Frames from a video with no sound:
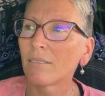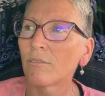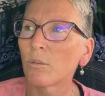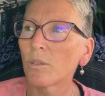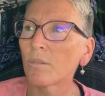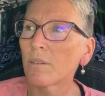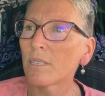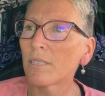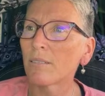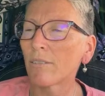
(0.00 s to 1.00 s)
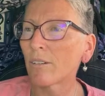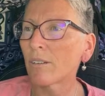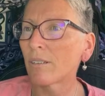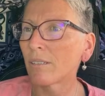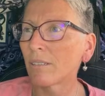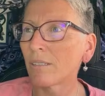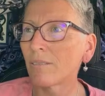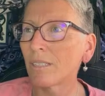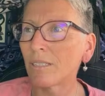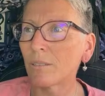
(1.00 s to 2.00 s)
4th reason for
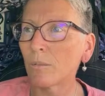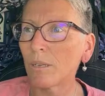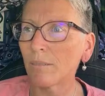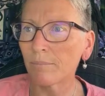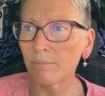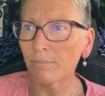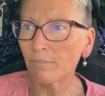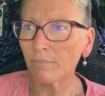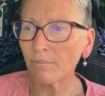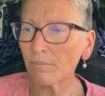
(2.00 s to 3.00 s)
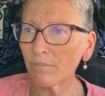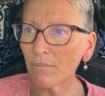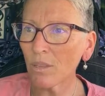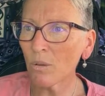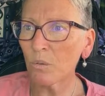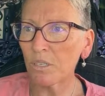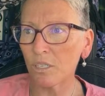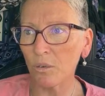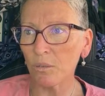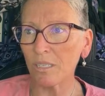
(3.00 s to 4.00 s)
living this way, which
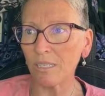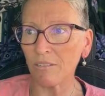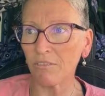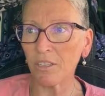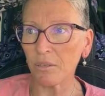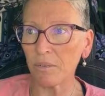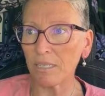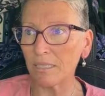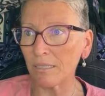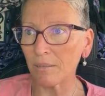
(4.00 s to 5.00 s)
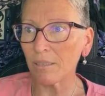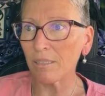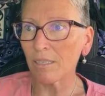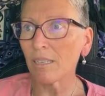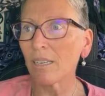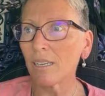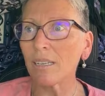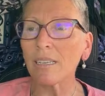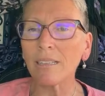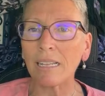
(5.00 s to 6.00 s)
goes into the 5th reason,
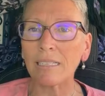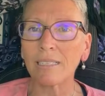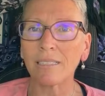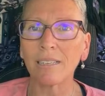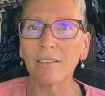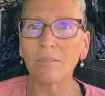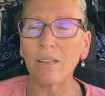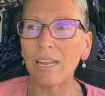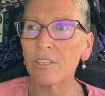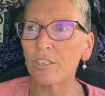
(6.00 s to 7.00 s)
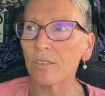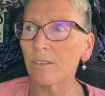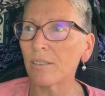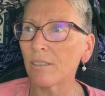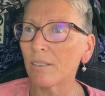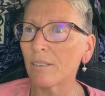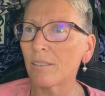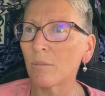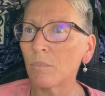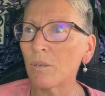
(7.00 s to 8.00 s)
and that's, you know, nature and
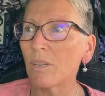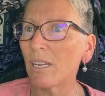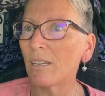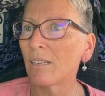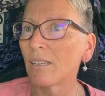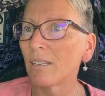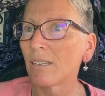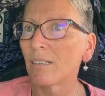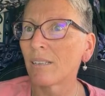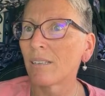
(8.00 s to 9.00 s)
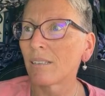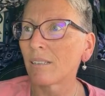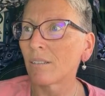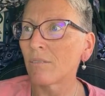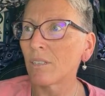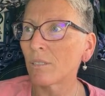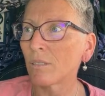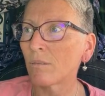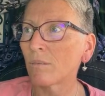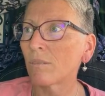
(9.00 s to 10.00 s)
the beauty of
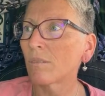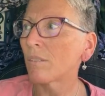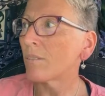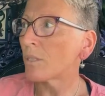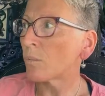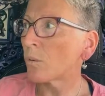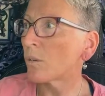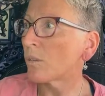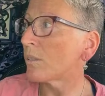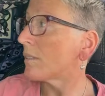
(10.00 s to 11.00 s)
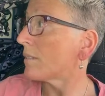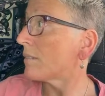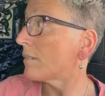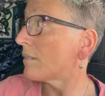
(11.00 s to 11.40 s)
this world, and